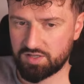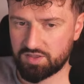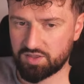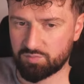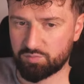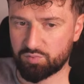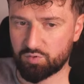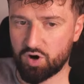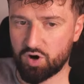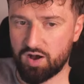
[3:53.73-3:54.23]
The
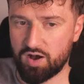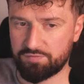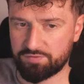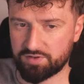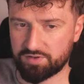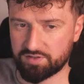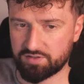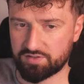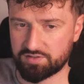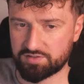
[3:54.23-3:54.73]

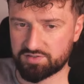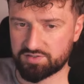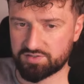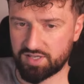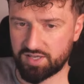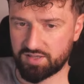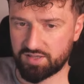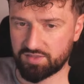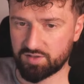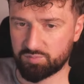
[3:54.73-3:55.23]
prophet
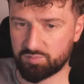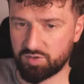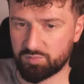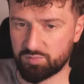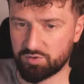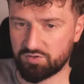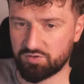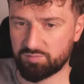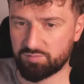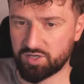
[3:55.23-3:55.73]
said, "The
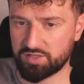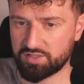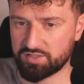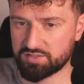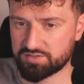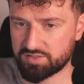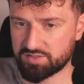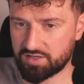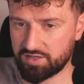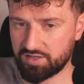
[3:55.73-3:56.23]
people of Bani
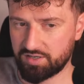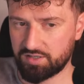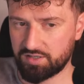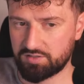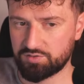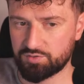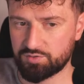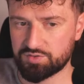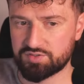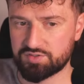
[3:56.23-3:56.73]
Israel
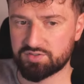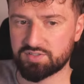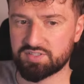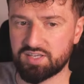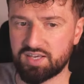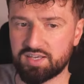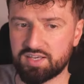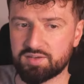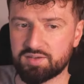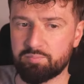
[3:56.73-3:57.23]
used to
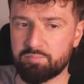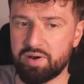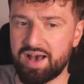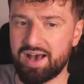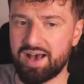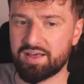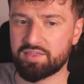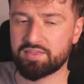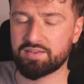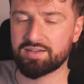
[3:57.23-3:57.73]
take
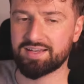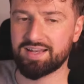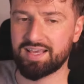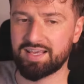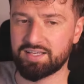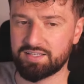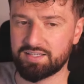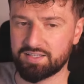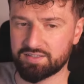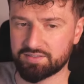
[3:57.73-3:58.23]
bath
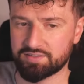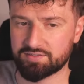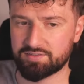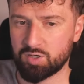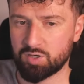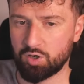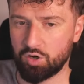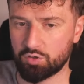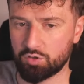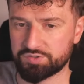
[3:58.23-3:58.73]
naked,
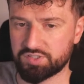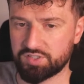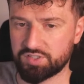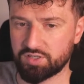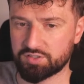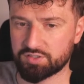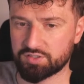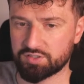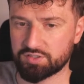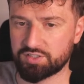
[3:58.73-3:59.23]
all
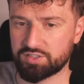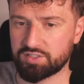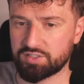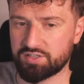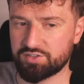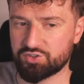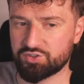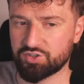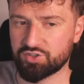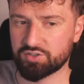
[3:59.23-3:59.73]
together, looking at
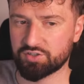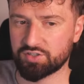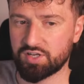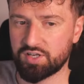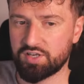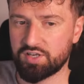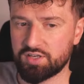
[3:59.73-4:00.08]
each other.